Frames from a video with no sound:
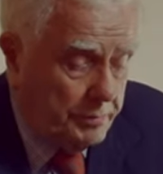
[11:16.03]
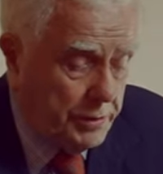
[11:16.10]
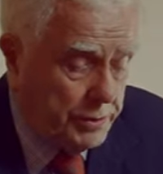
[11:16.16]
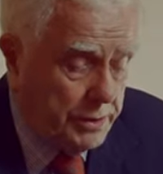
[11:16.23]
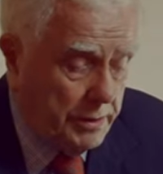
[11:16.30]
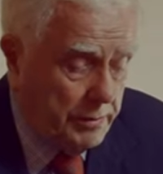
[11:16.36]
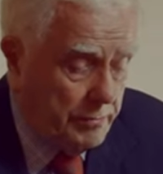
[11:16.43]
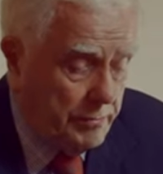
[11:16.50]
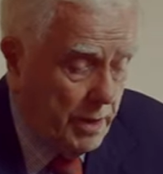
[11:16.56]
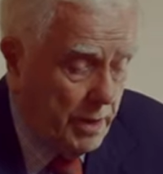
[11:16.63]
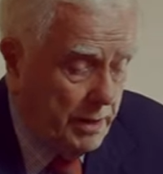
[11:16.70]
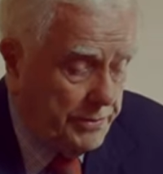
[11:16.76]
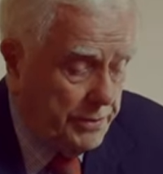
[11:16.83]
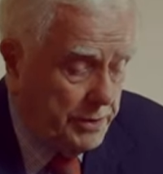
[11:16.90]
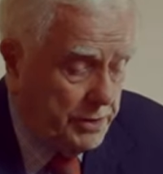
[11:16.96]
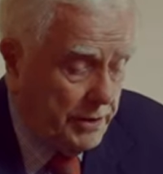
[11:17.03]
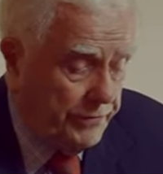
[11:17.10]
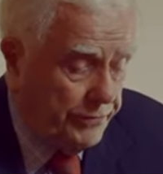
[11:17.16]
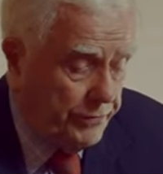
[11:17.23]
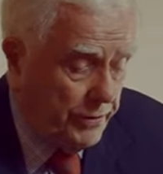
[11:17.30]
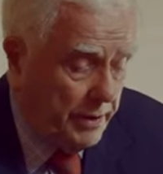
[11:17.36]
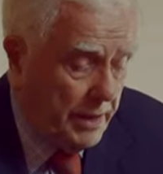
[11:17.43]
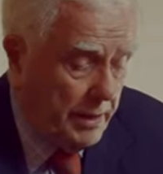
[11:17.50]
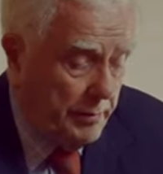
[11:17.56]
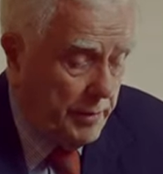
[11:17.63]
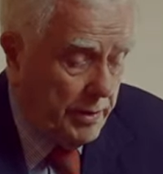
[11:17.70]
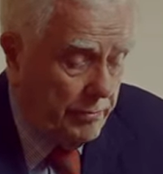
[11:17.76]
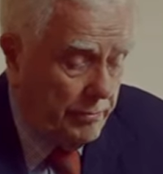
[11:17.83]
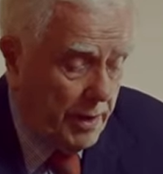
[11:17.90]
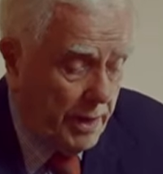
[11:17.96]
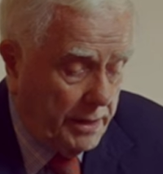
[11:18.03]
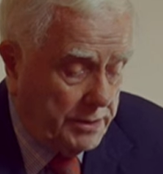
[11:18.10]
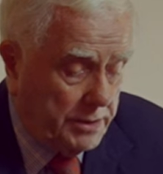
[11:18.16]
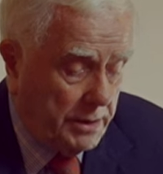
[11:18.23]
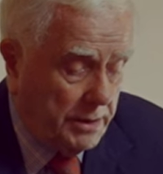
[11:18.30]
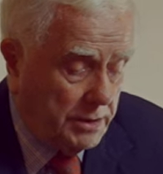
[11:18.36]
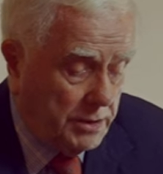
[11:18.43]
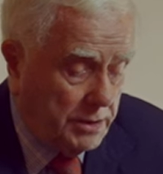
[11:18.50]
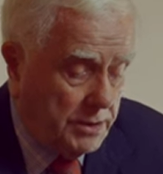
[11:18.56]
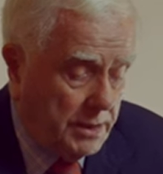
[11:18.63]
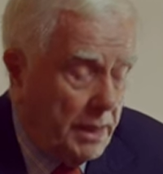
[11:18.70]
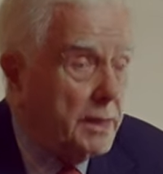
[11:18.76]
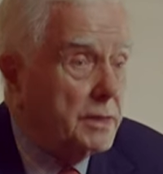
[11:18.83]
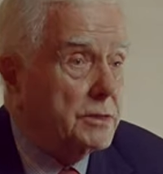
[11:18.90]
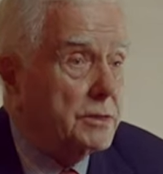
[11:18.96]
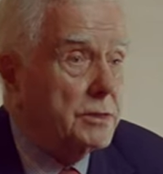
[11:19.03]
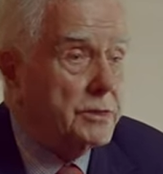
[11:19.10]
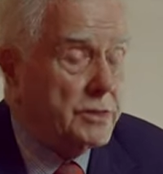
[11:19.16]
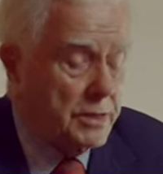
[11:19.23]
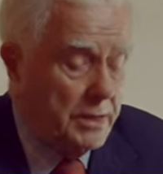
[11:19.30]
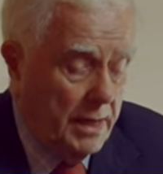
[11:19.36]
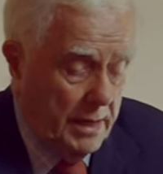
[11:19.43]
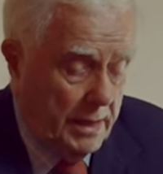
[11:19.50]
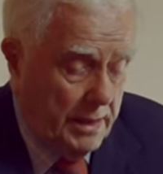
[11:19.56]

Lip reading: put it rather differently when writing to Titus.